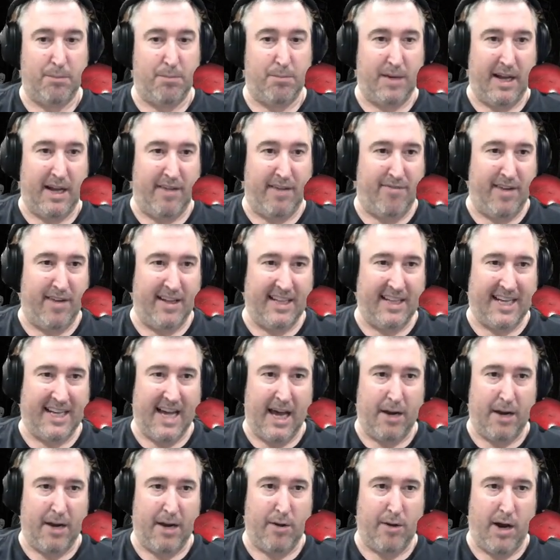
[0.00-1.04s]
But I finally
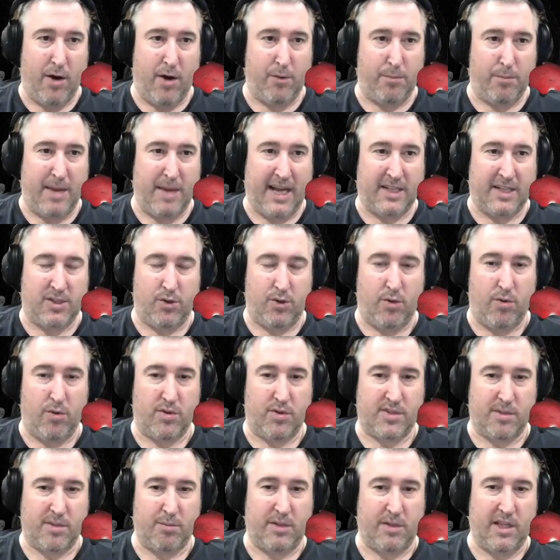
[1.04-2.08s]
got around back to it with
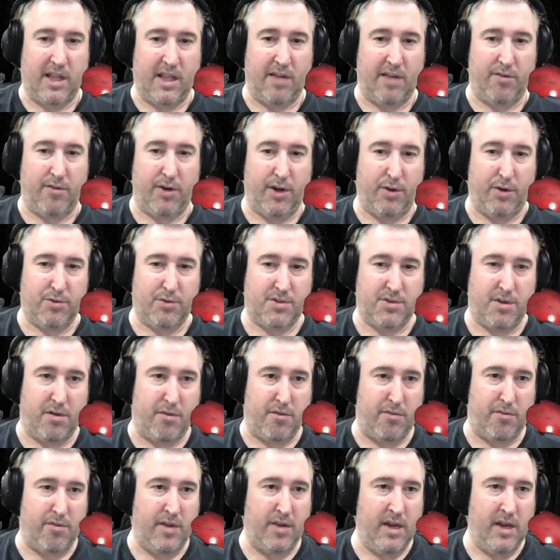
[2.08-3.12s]
some clever use
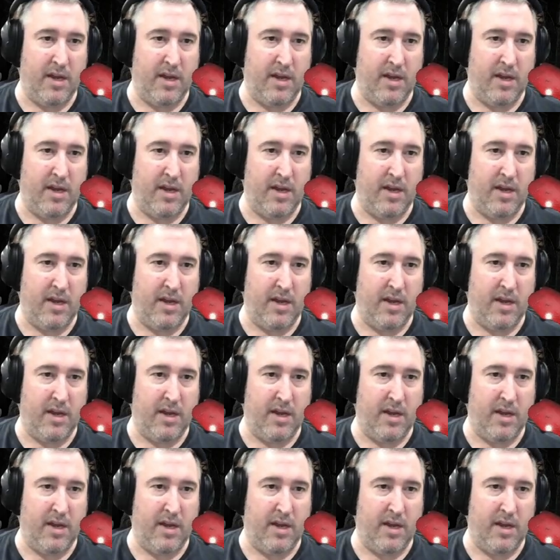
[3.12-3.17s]
of